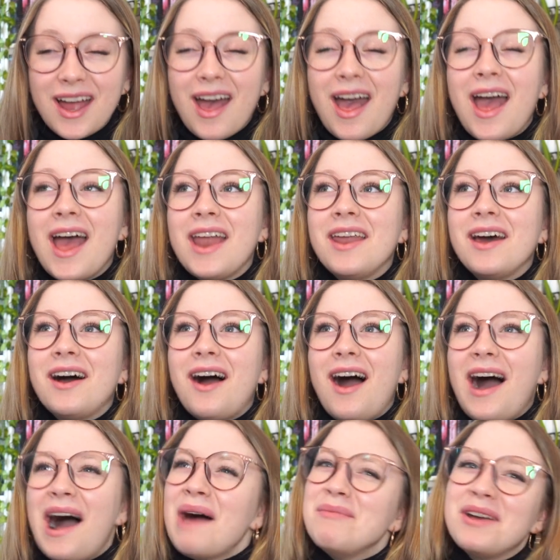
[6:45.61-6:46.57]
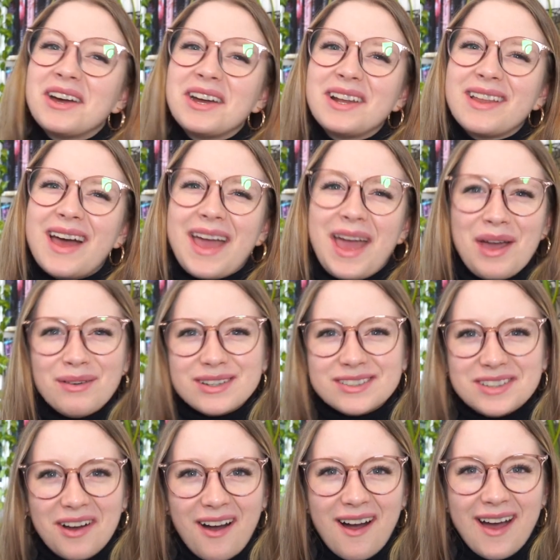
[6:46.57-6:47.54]
and I'm not gonna lie, it
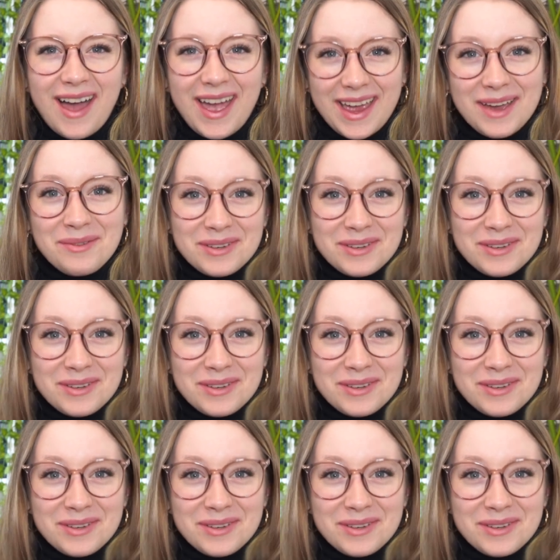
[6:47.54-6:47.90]
was hot